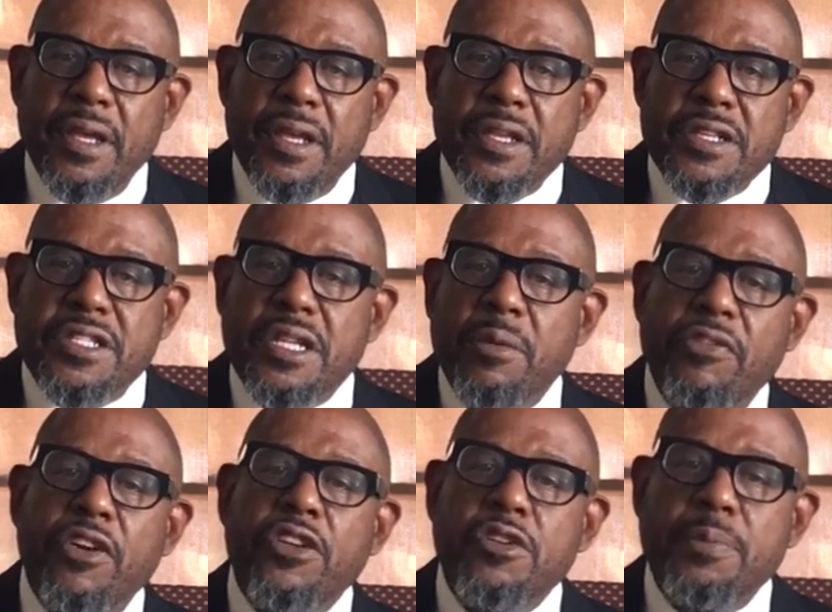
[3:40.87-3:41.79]
Some of our
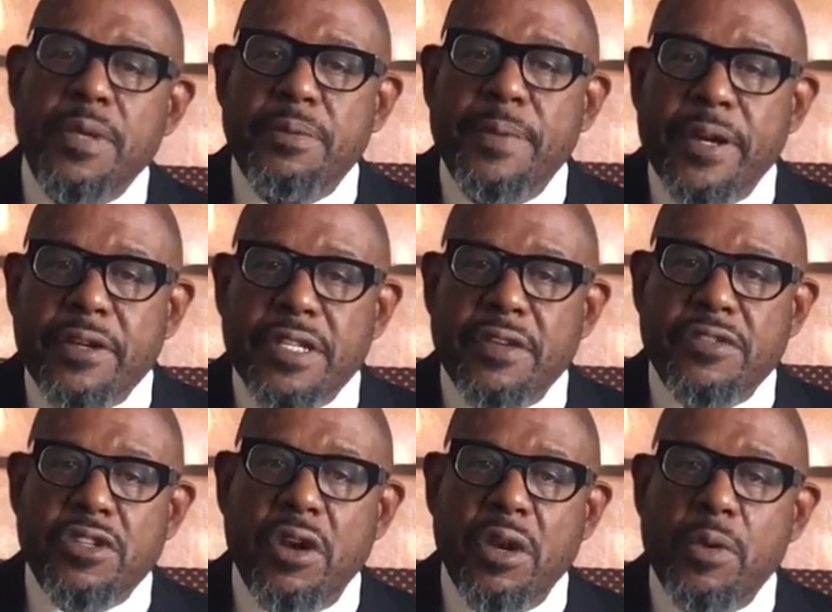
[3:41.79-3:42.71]
youth peacemakers have
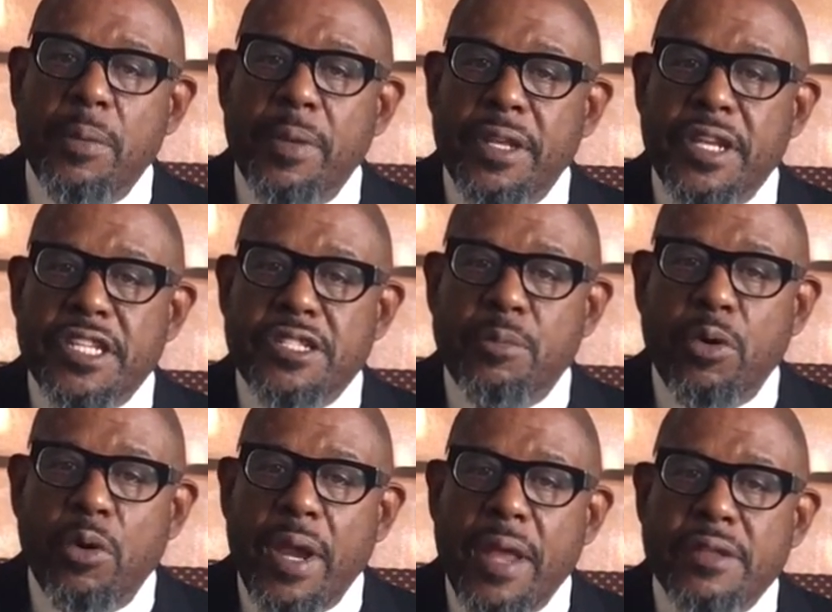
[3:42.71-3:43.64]
started rehabilitation
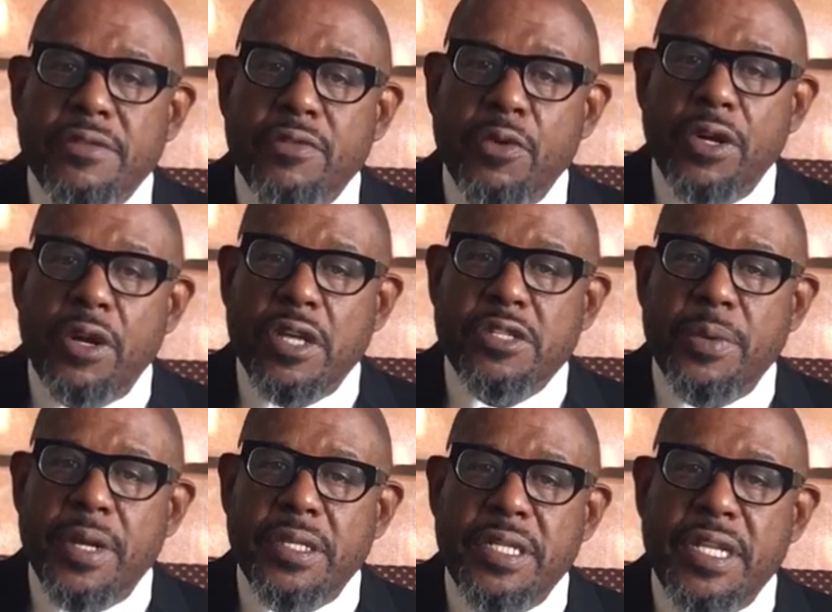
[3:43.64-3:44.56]
programs for incarcerated
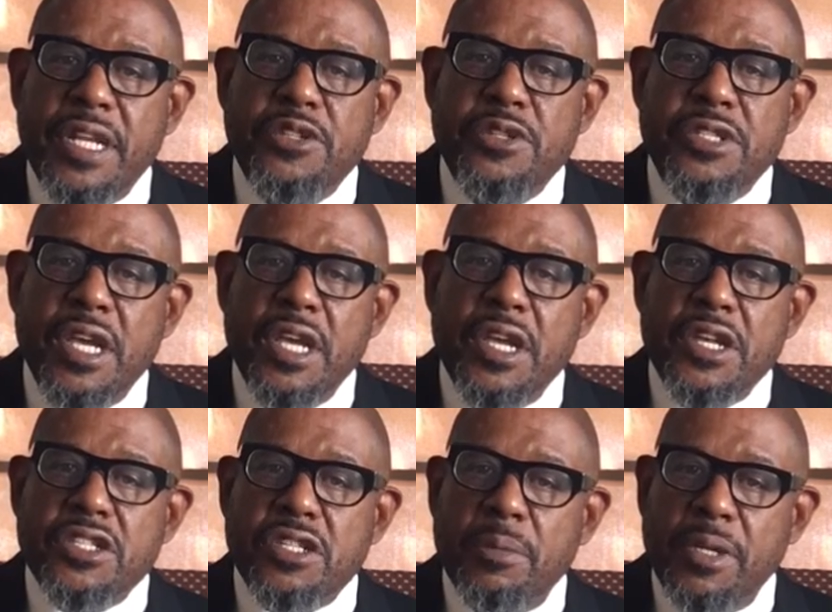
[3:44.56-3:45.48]
teenagers.
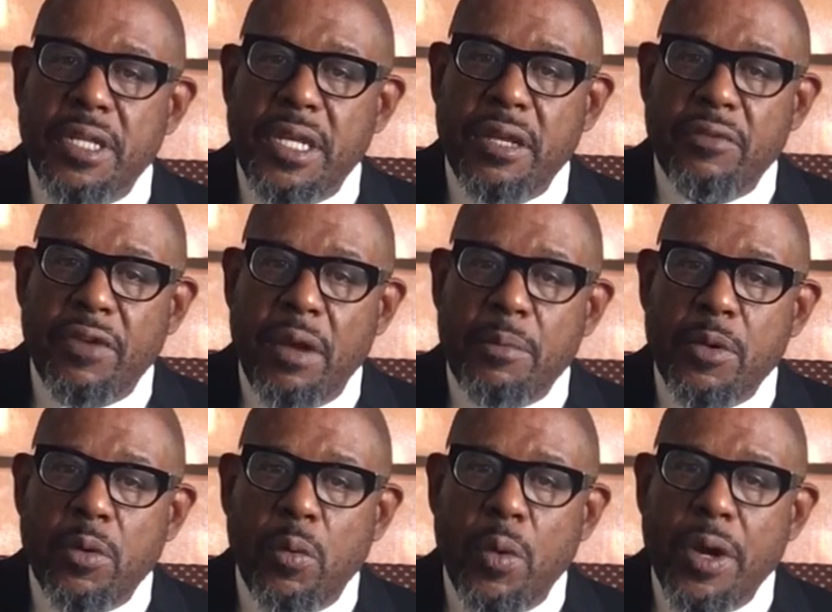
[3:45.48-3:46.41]
Some are leading environmental
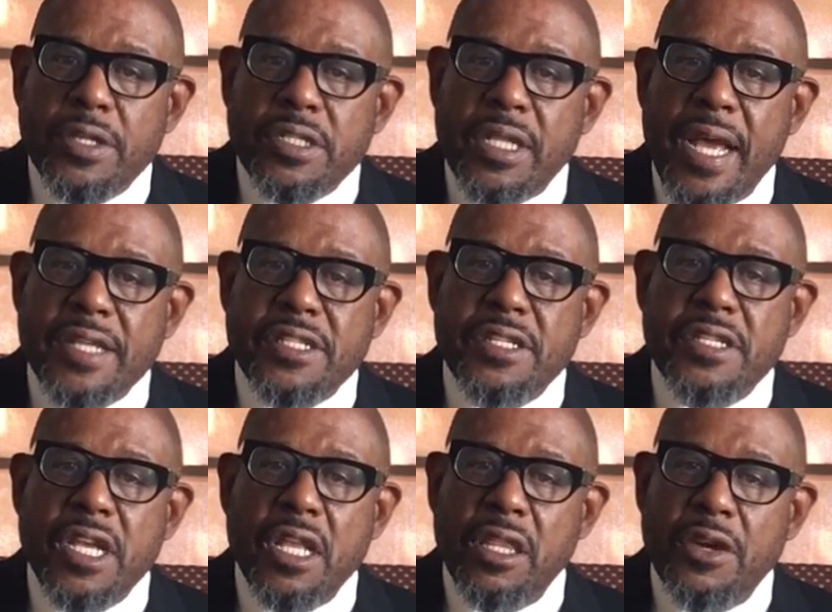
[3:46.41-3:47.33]
awareness classes,
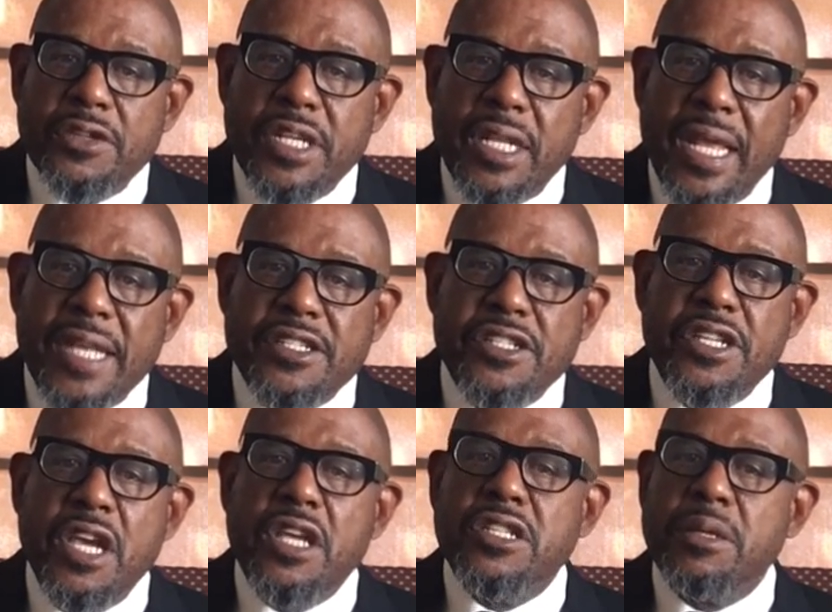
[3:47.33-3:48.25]
literacy classes.
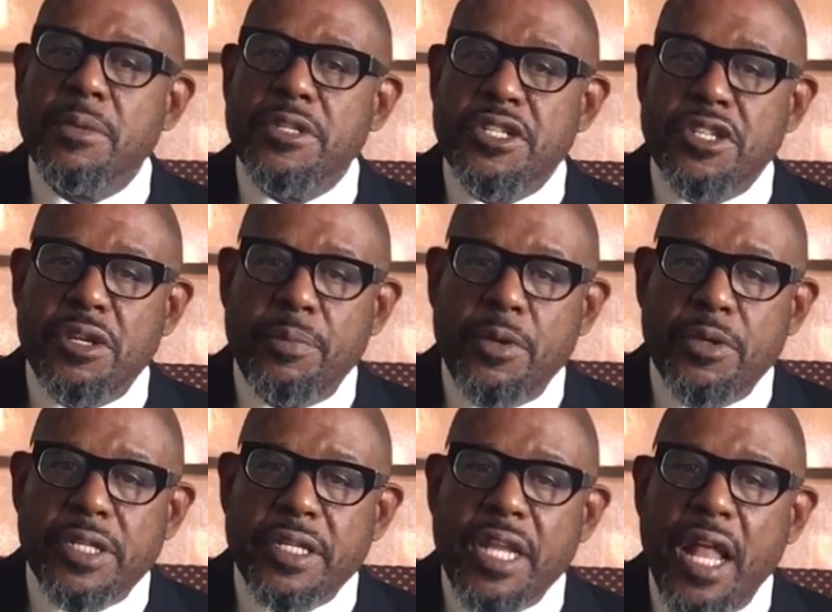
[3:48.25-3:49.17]
Some are teaching computer
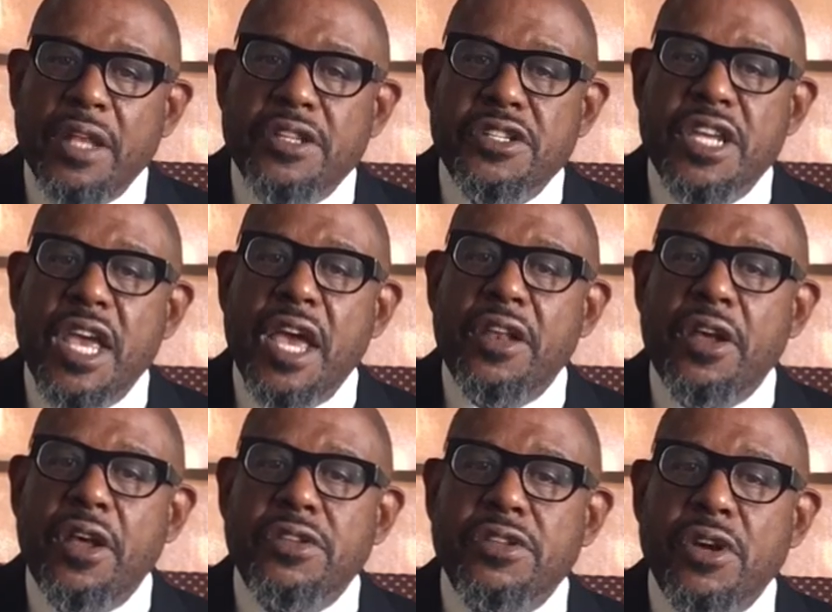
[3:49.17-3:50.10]
technologies, and
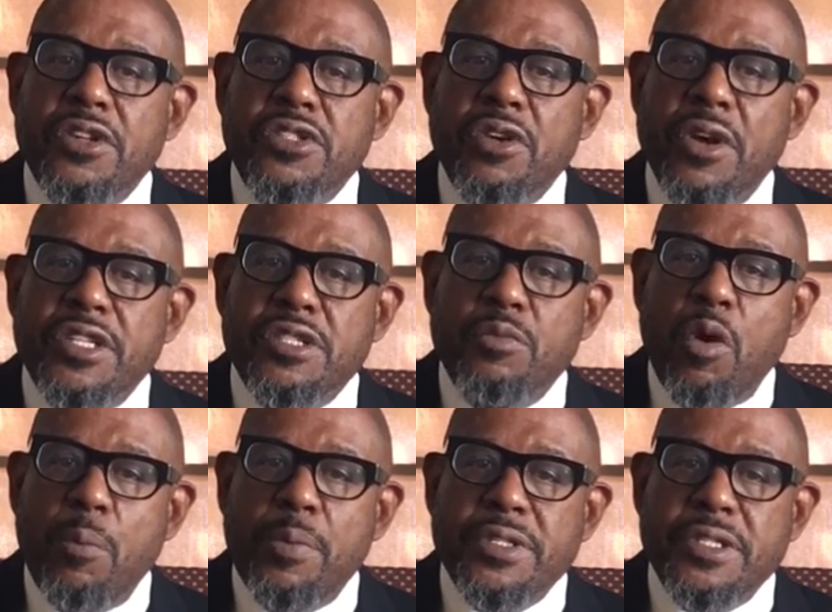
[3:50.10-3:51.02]
others are starting small
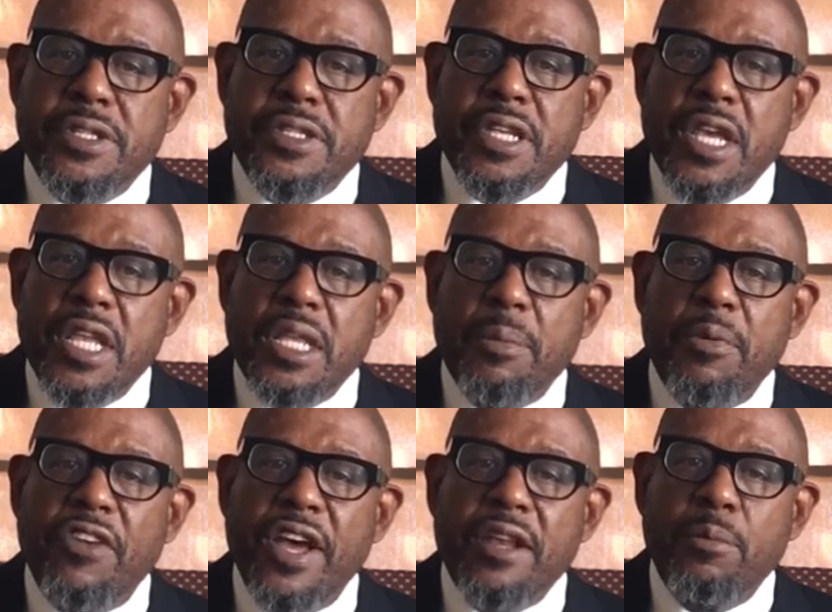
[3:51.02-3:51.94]
businesses that
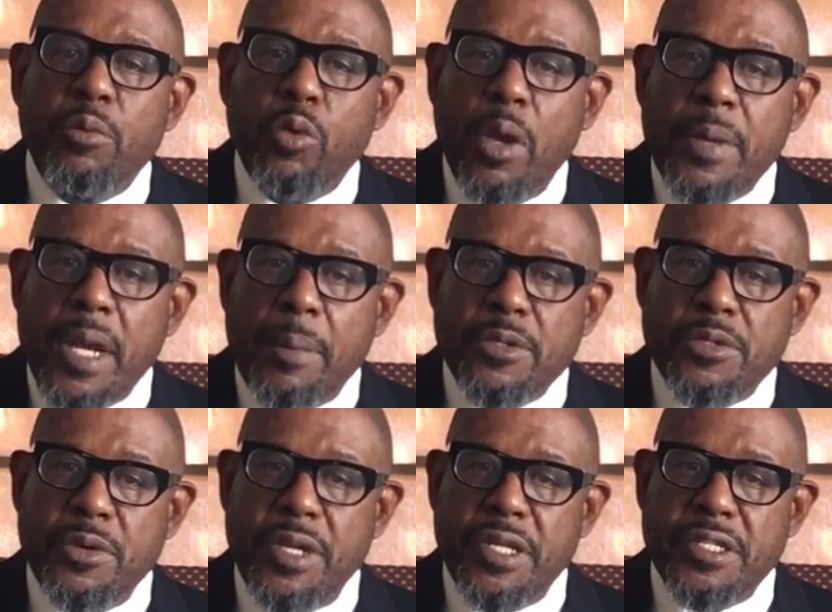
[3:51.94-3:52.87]
provide employment
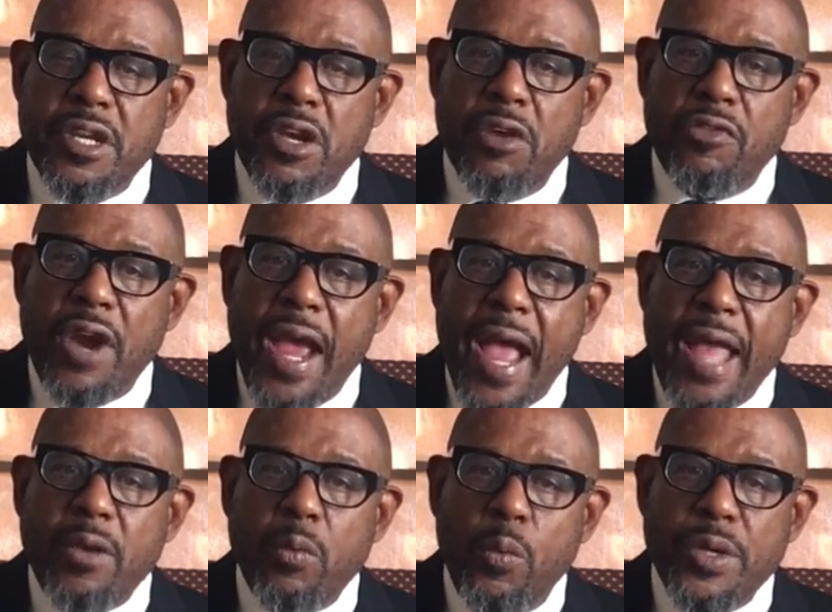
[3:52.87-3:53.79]
opportunities for
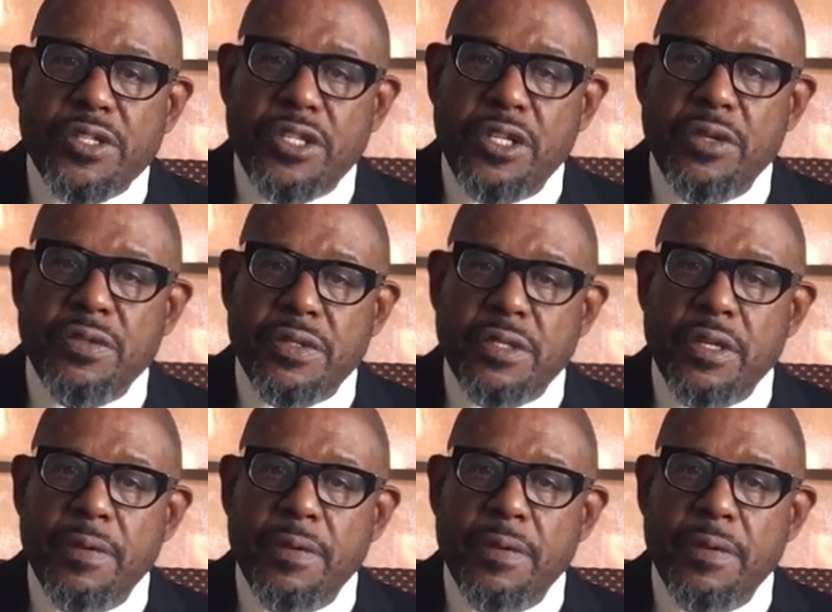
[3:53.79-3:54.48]
at-risk youth.